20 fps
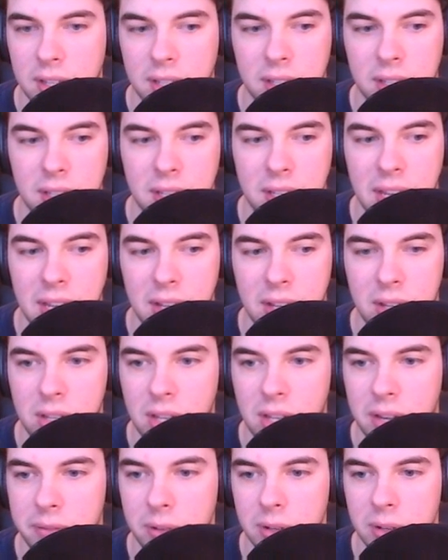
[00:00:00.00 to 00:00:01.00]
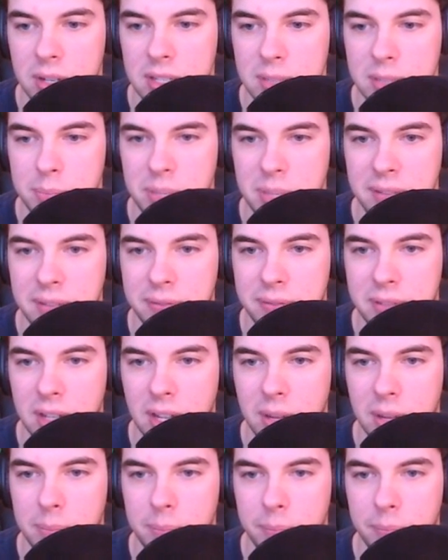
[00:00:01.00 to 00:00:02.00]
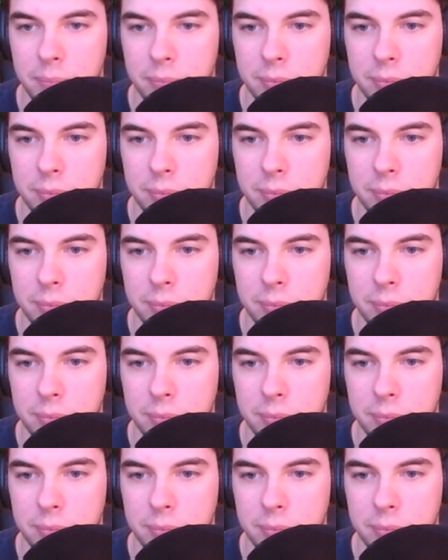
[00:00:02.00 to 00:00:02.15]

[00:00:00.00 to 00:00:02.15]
Kale Lover is beefed up.